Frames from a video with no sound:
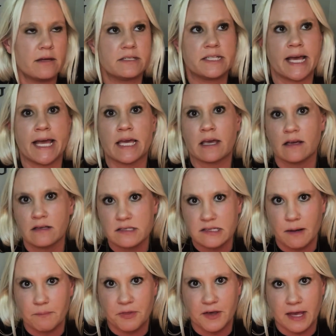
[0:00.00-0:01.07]
taking
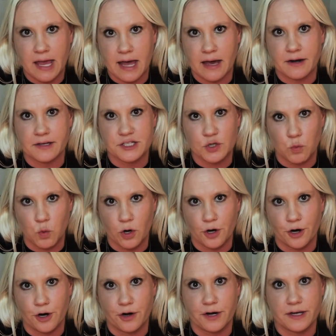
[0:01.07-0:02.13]
something at its
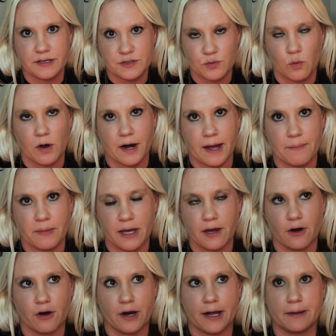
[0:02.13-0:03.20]
word is what I'm
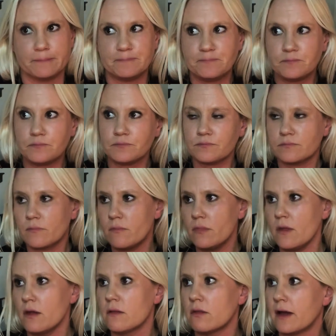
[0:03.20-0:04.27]
hearing.
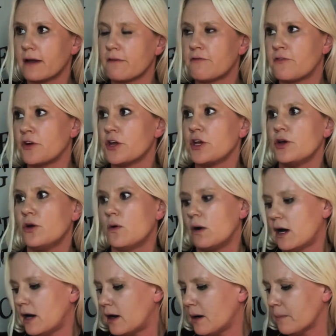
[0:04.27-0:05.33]
Like for you,
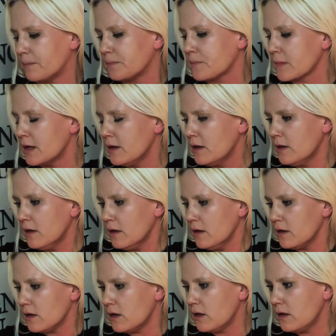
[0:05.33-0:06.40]

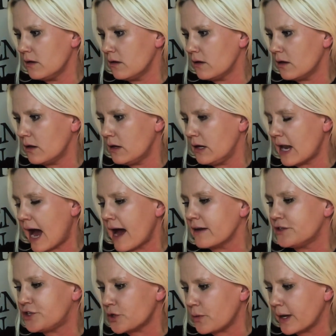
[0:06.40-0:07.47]

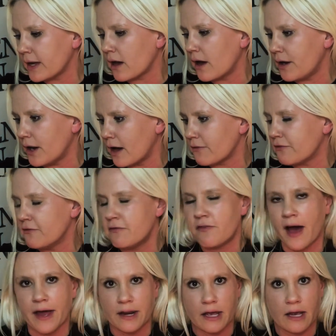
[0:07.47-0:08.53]
not doing enough
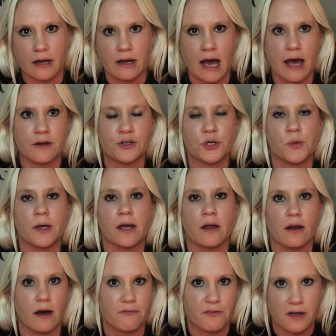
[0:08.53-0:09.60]
vetting, not doing
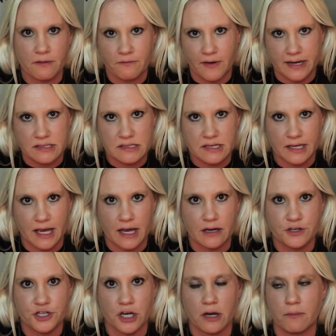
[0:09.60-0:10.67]
enough
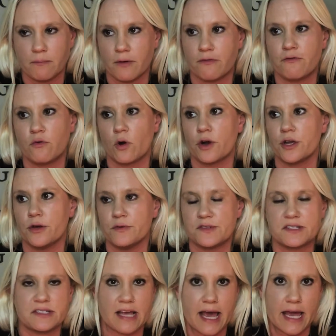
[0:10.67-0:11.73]
investigation before you
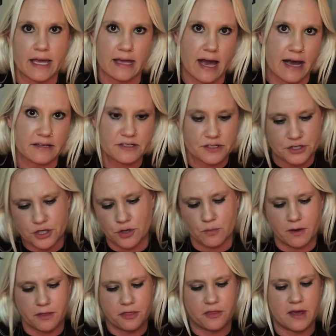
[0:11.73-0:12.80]
say yes
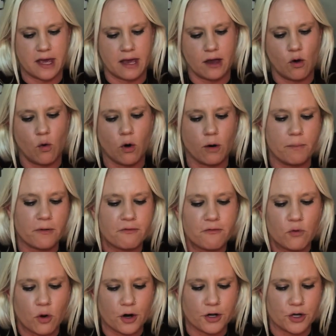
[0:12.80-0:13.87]
to a thing, or
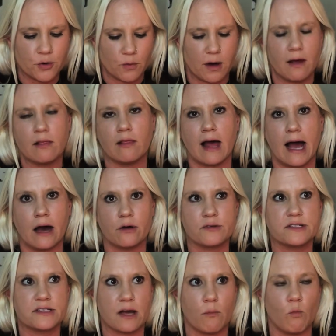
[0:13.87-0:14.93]
before you allow
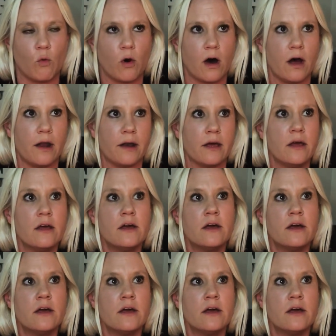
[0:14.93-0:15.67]
someone